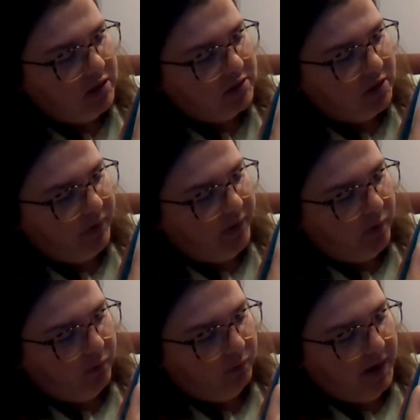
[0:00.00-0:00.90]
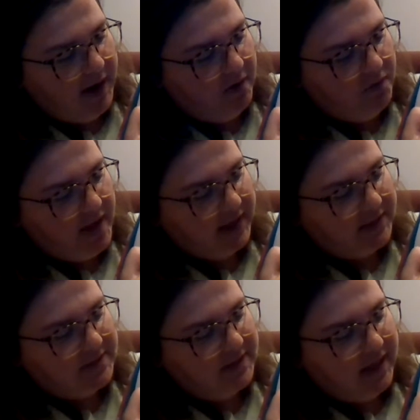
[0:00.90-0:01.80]
So we go around like a
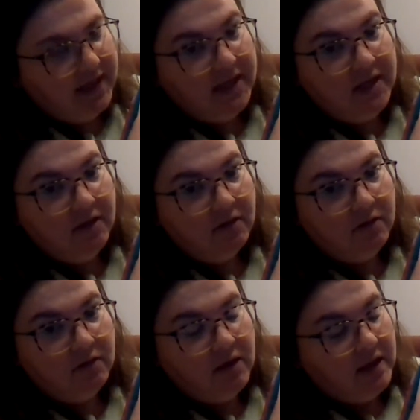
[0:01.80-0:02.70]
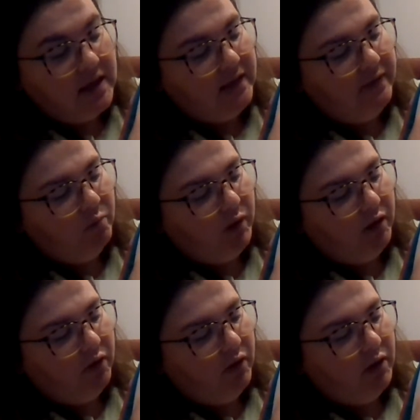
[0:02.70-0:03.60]
C and then we
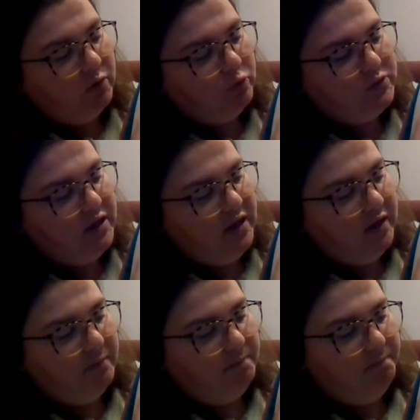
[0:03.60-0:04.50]
close it up.